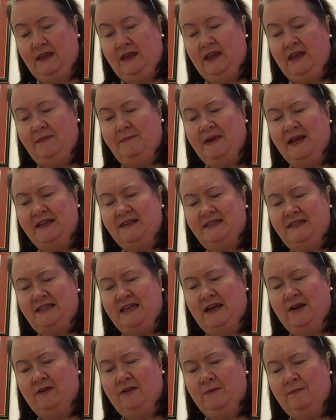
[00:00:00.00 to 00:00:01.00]
He bent
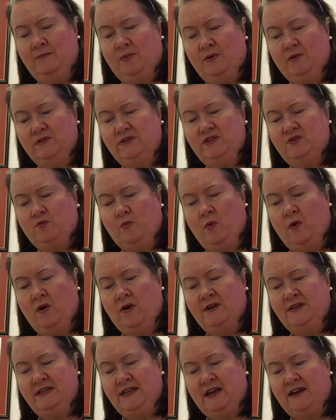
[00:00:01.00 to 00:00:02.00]
down and pulled his
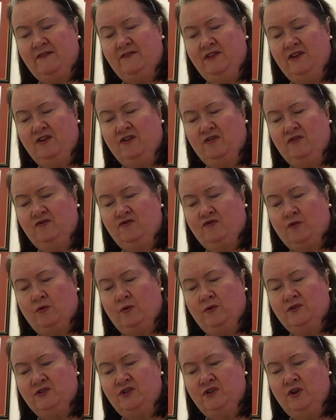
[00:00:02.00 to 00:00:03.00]
wand out of the
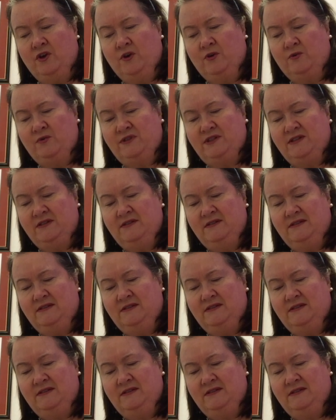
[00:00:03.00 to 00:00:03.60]
troll's nose.